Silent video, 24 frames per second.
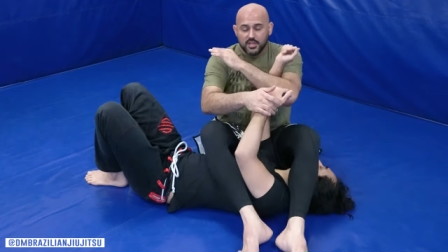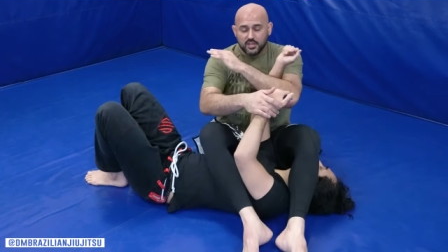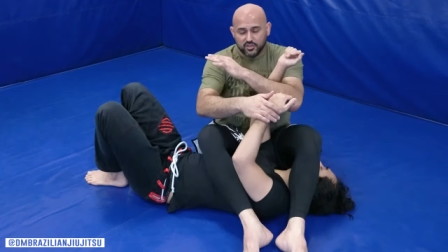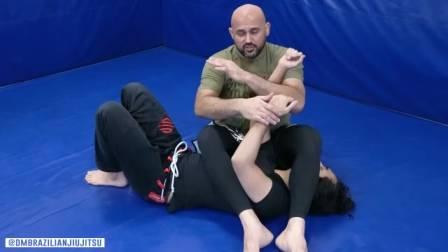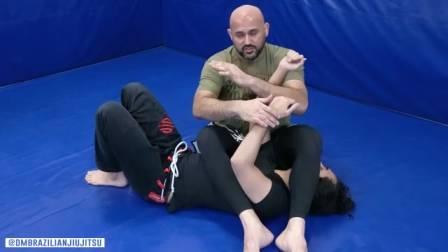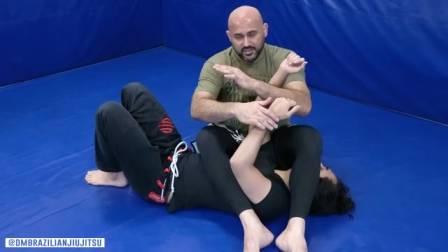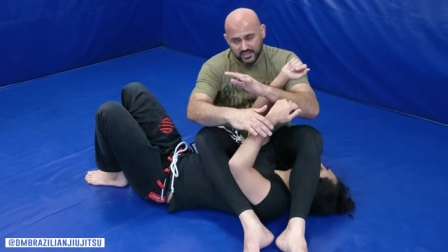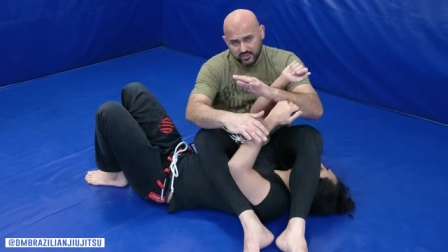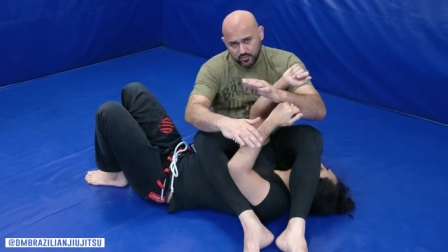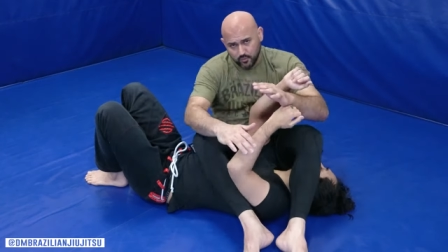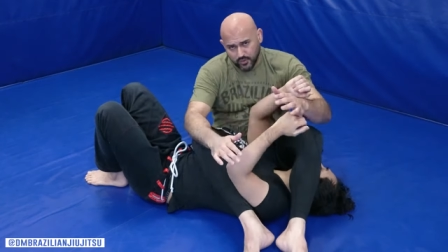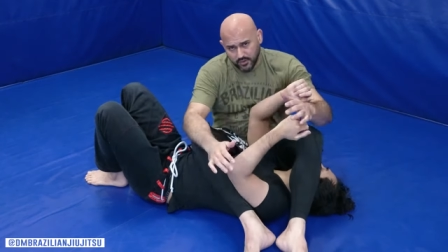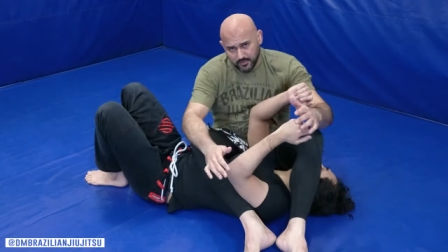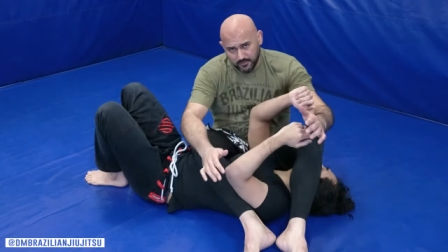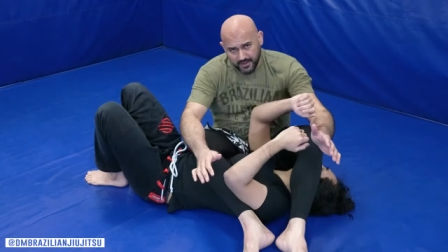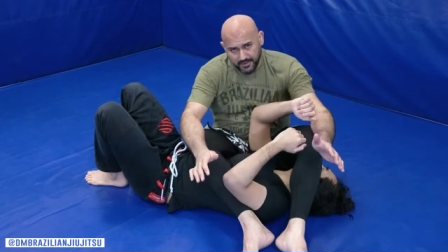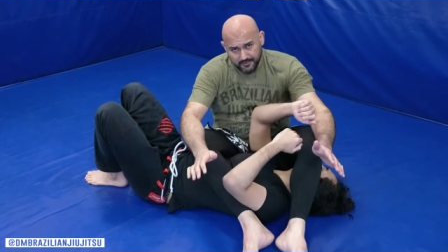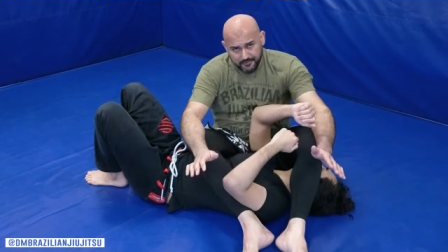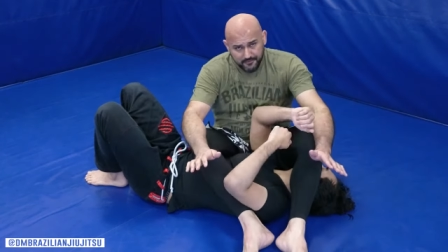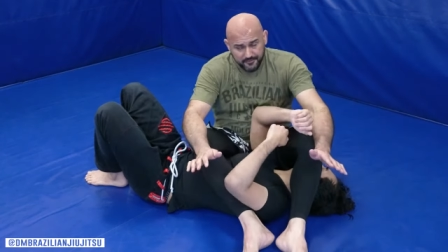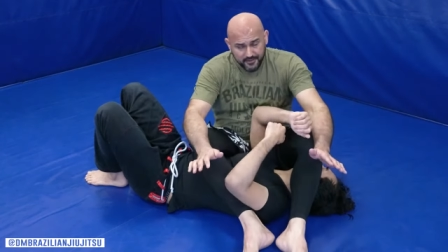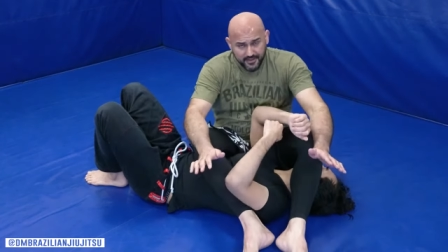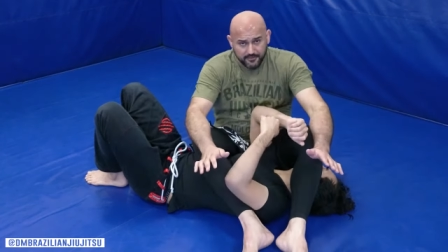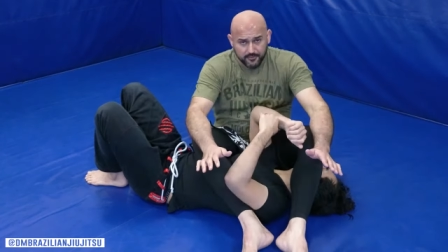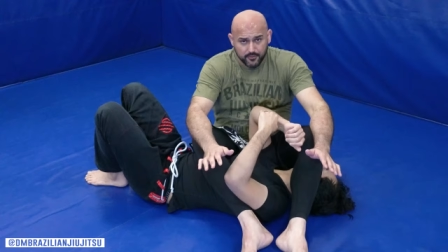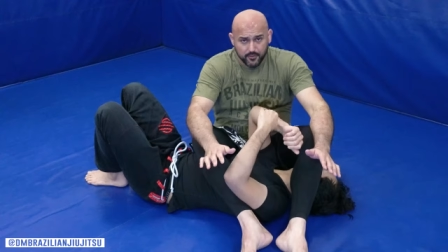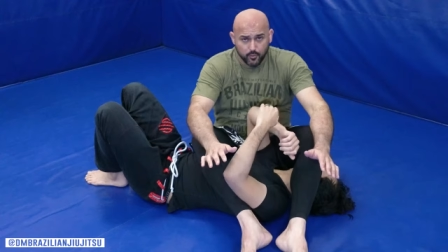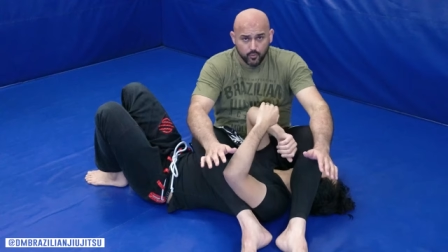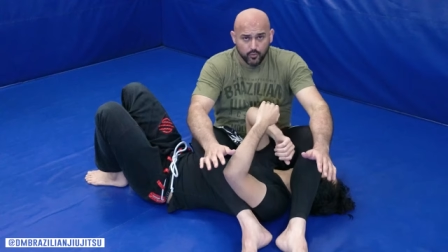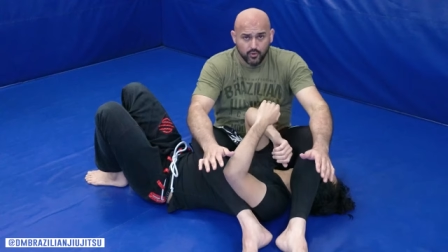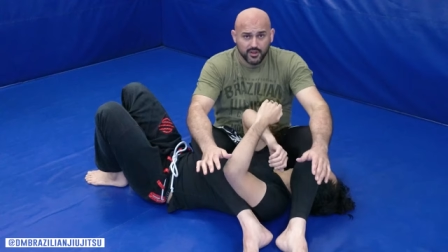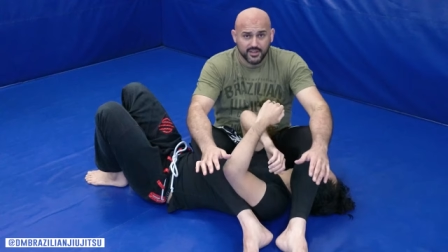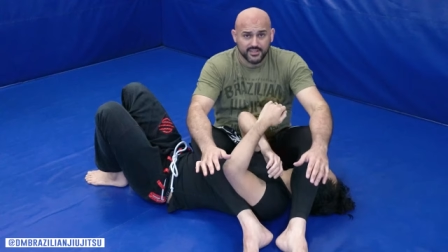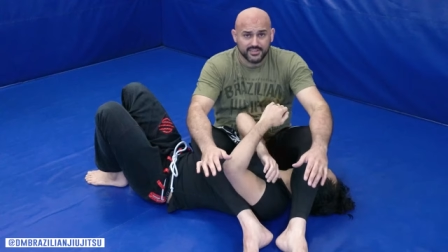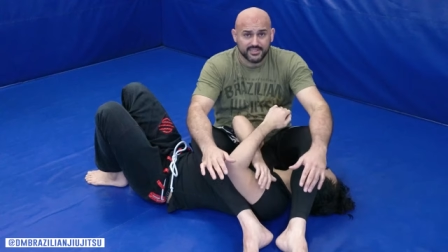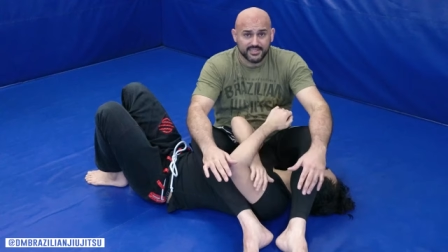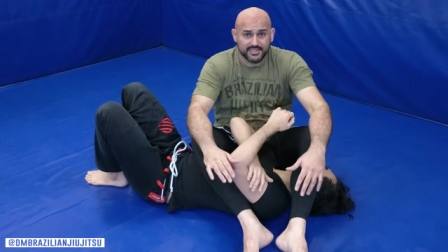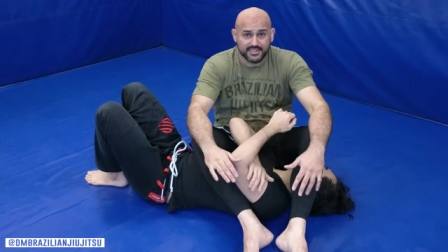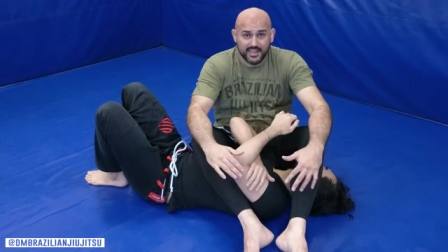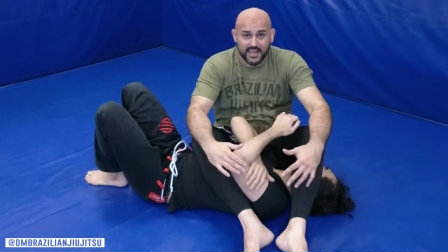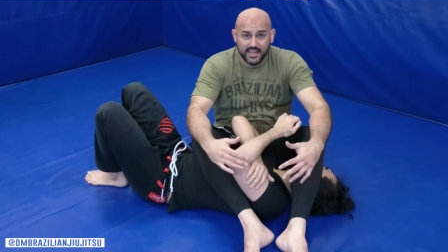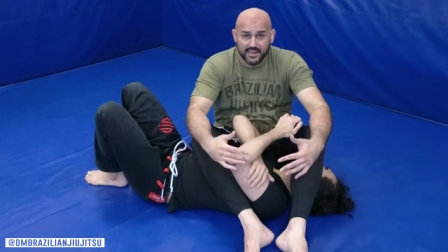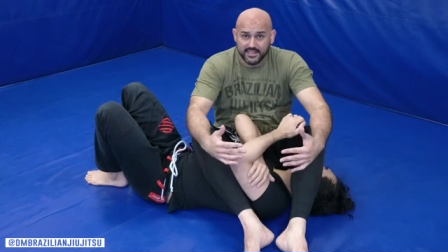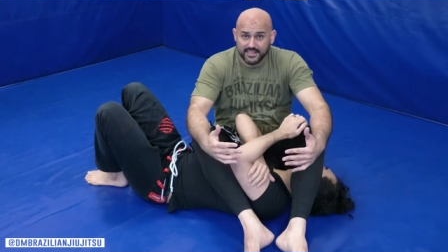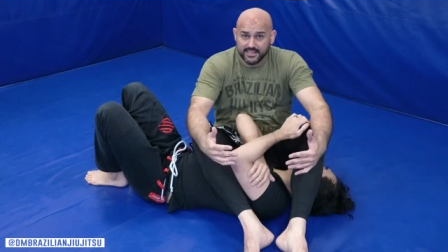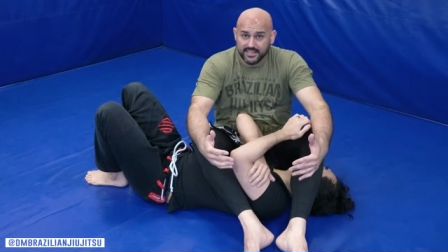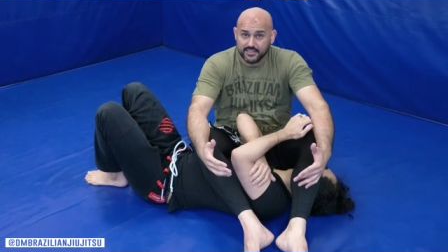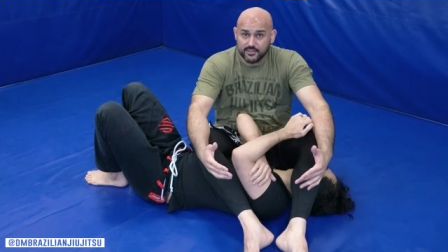So that's one of my favorite ones to
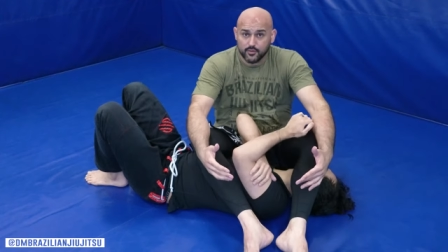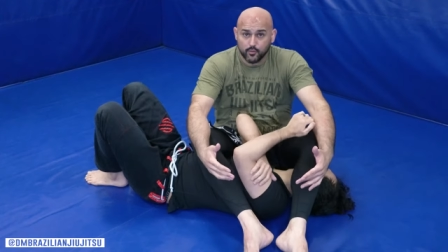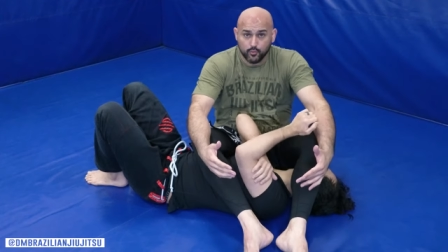kind of get